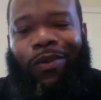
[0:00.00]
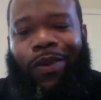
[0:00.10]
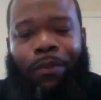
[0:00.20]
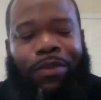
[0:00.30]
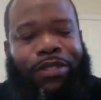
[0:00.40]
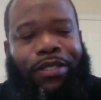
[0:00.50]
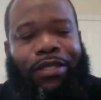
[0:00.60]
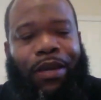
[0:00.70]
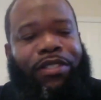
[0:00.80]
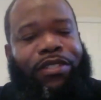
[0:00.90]
what? I'm
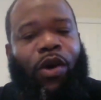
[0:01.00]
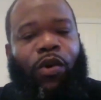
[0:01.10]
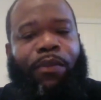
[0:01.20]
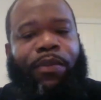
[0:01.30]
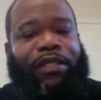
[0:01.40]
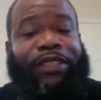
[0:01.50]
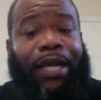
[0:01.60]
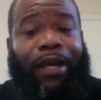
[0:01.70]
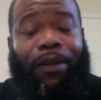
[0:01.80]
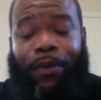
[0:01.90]
just go get me a
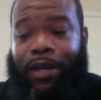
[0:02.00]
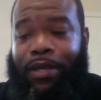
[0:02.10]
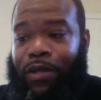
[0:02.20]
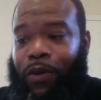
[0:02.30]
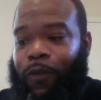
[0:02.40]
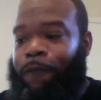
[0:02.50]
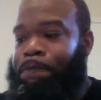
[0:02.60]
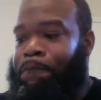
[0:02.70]
job, right? So